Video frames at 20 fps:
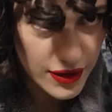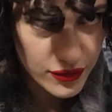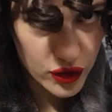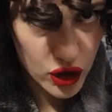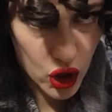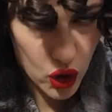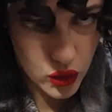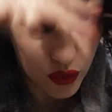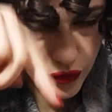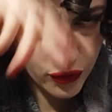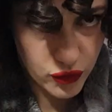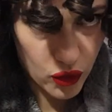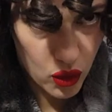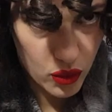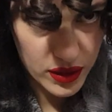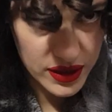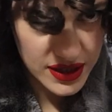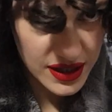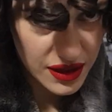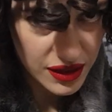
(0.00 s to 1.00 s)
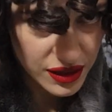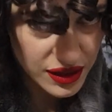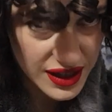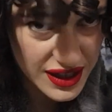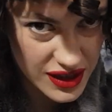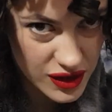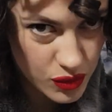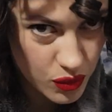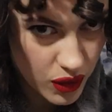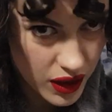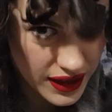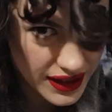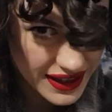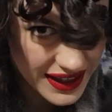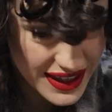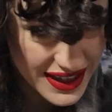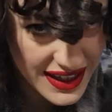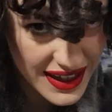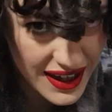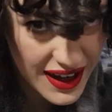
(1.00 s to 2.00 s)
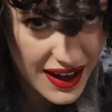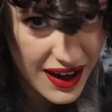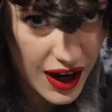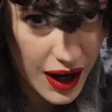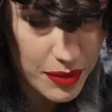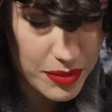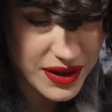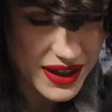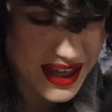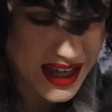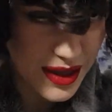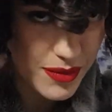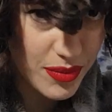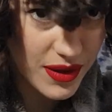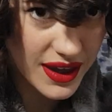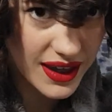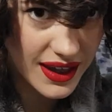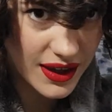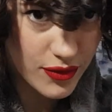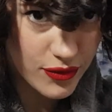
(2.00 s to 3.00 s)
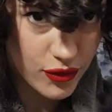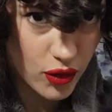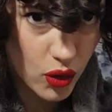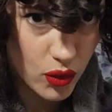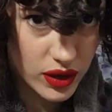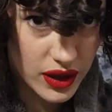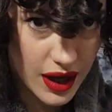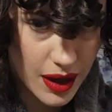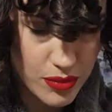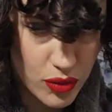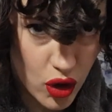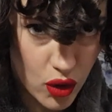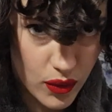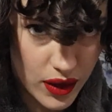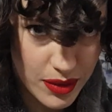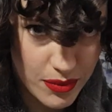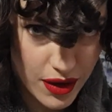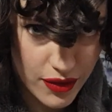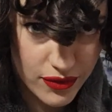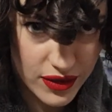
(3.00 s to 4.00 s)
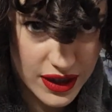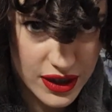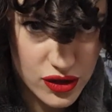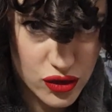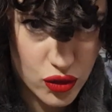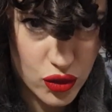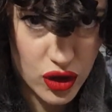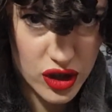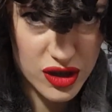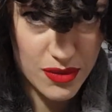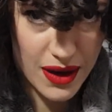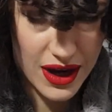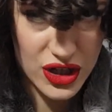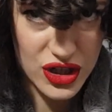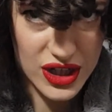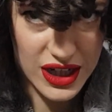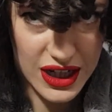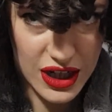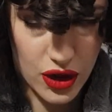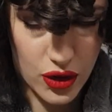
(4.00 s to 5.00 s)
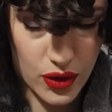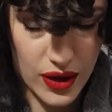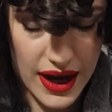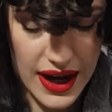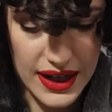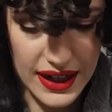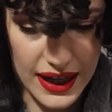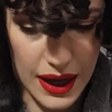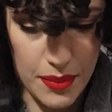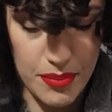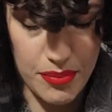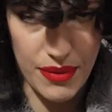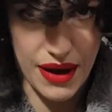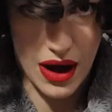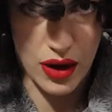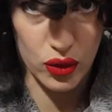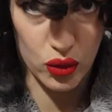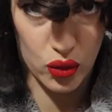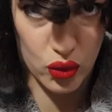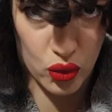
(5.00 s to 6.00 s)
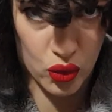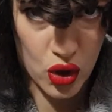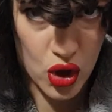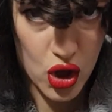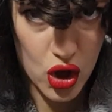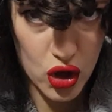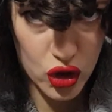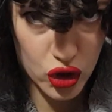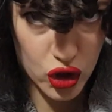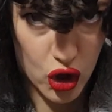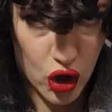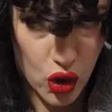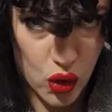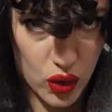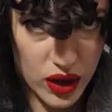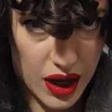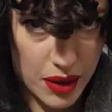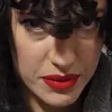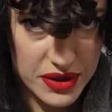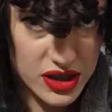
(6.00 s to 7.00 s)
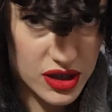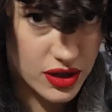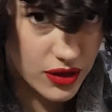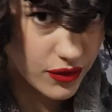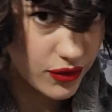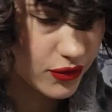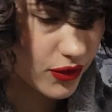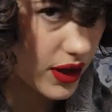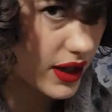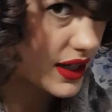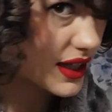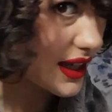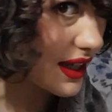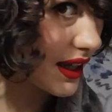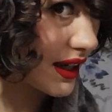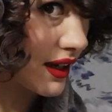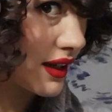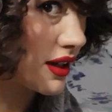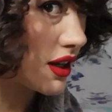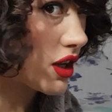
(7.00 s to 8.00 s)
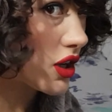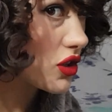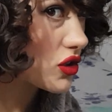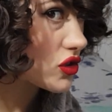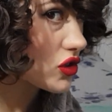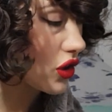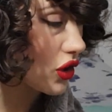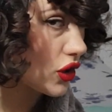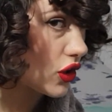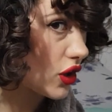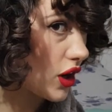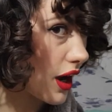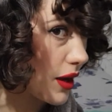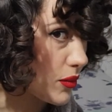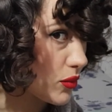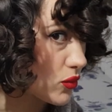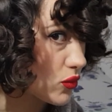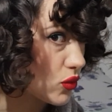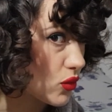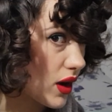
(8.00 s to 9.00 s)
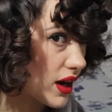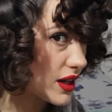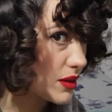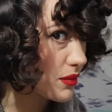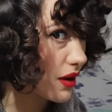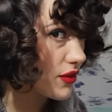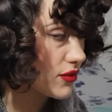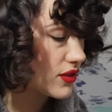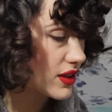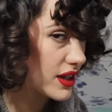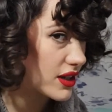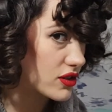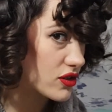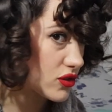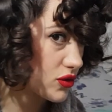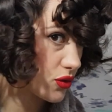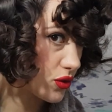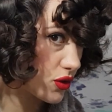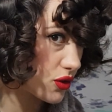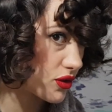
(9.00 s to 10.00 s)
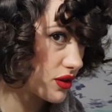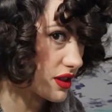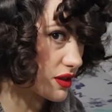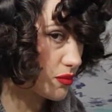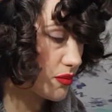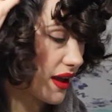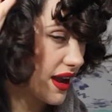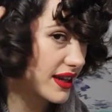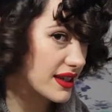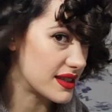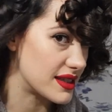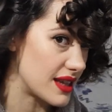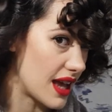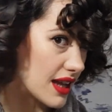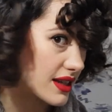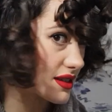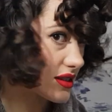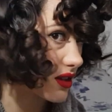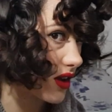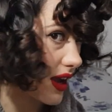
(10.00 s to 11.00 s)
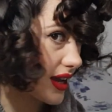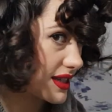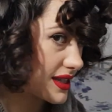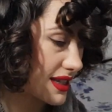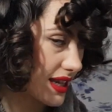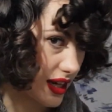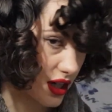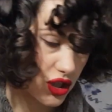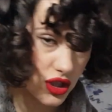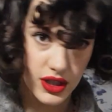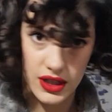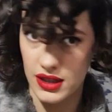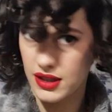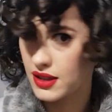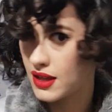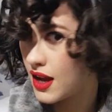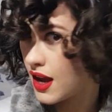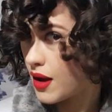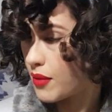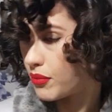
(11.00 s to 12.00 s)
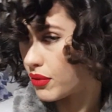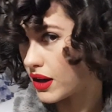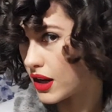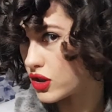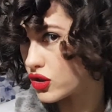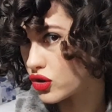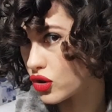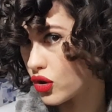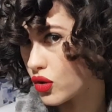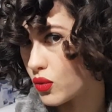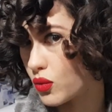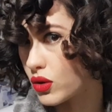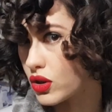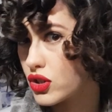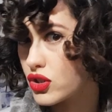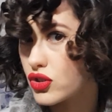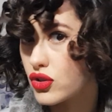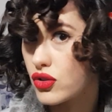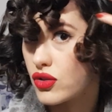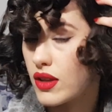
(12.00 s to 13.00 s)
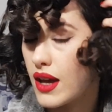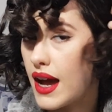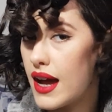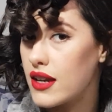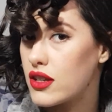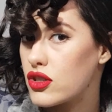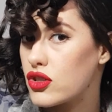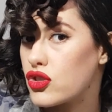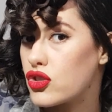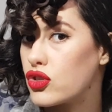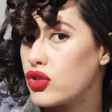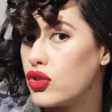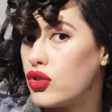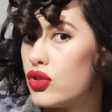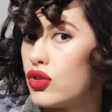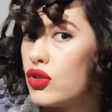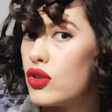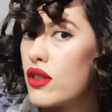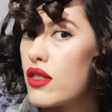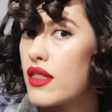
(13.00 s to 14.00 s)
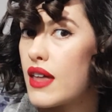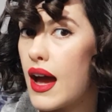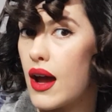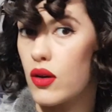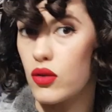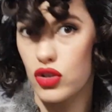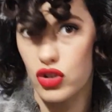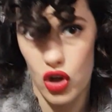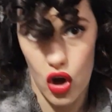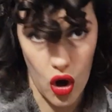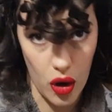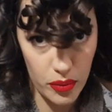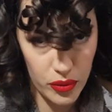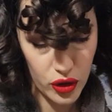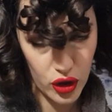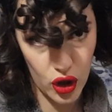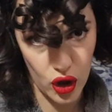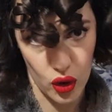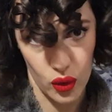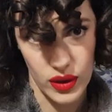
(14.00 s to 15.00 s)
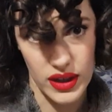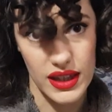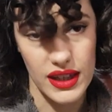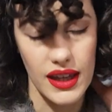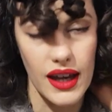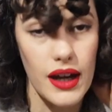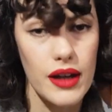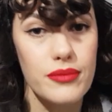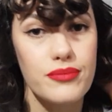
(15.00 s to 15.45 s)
curled forward. This one here, I'm keeping forward and I'm not running my fingers through because I'm actually going to create like a barrel curl coming to the front here. So I'm running my fingers through this back and side sections, but I don't want to do that to that top curl here.